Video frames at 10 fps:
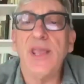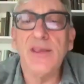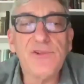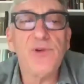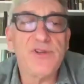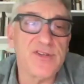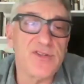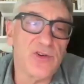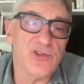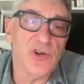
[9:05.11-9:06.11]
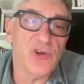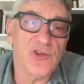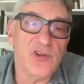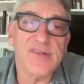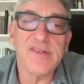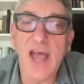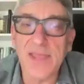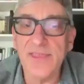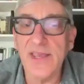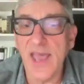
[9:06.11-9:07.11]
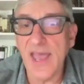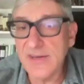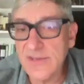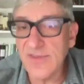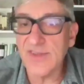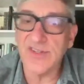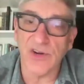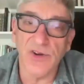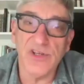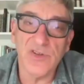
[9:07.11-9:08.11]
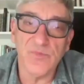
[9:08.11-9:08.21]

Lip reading: influenced The Duke's Children is not the end of the series,